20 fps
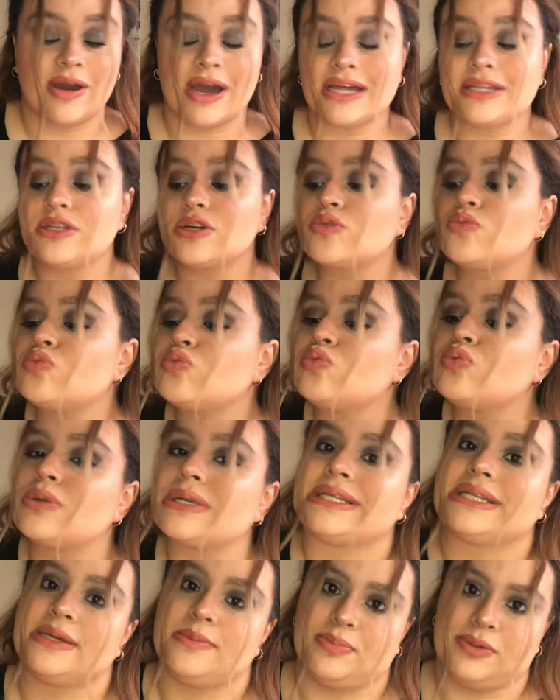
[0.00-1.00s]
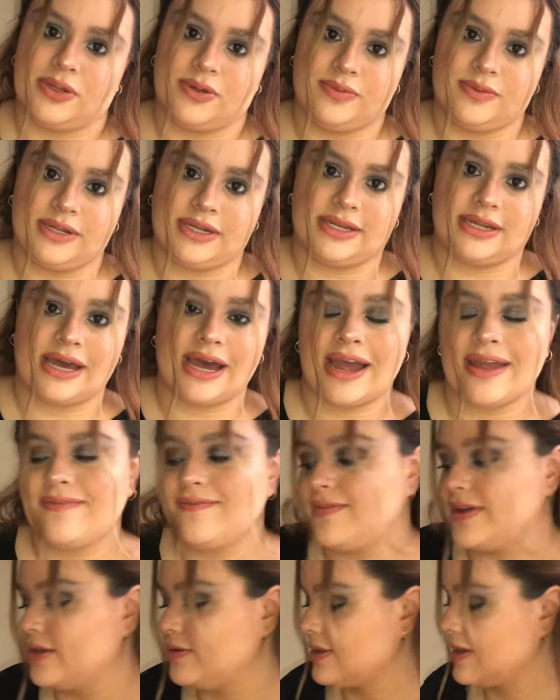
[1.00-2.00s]
I look really bloated.
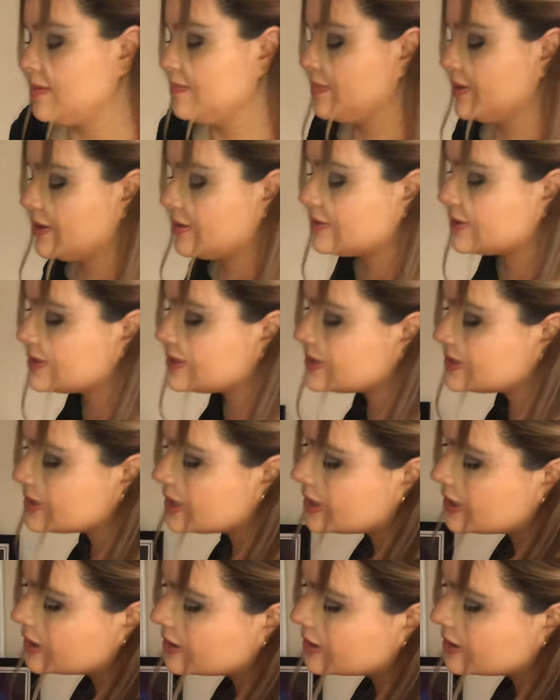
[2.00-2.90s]
I'm very embarrassed.